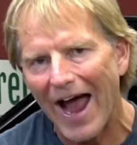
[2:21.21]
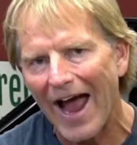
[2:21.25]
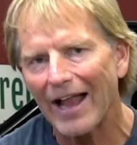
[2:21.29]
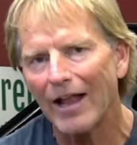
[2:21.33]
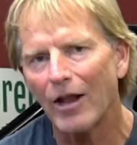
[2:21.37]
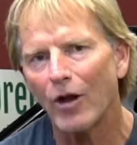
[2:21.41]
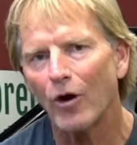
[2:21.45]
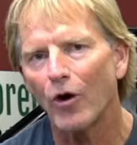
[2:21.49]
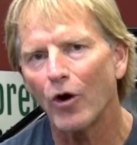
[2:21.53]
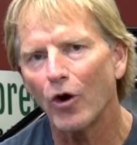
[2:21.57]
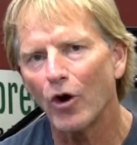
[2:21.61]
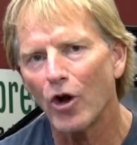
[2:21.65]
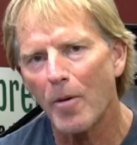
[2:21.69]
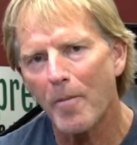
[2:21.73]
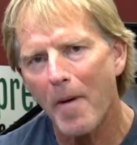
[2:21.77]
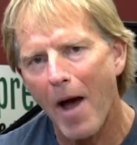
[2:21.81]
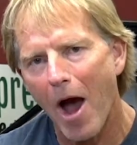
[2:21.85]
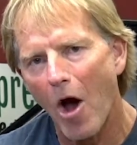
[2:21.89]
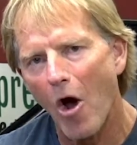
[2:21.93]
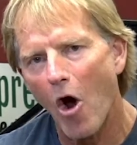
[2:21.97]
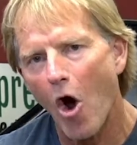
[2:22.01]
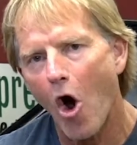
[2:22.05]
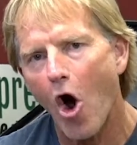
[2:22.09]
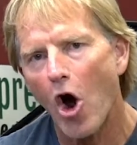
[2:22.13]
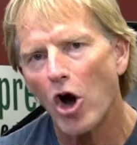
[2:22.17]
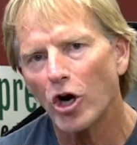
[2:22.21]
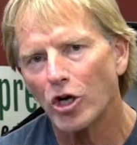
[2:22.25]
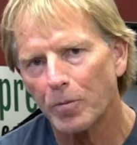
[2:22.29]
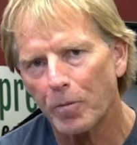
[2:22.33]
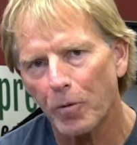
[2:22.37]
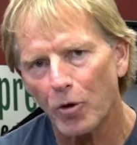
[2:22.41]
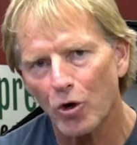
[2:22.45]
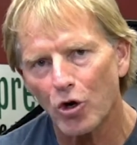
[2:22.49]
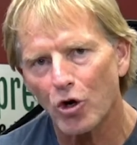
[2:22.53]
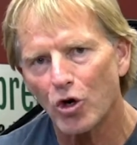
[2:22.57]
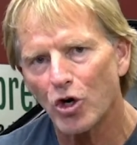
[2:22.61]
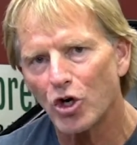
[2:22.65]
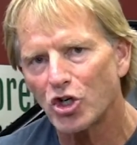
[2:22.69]
I learned about
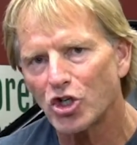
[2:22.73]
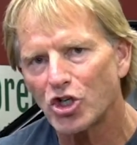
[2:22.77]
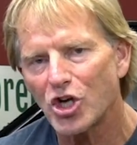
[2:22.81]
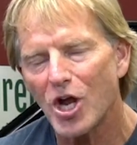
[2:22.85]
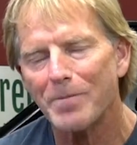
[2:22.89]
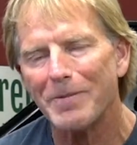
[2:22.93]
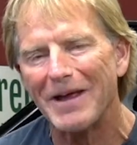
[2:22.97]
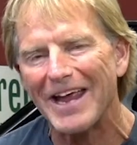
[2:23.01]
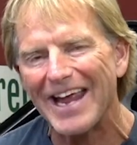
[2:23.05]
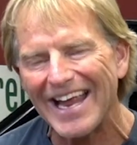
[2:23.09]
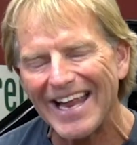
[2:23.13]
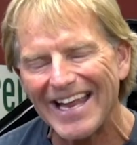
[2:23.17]
entrepreneurship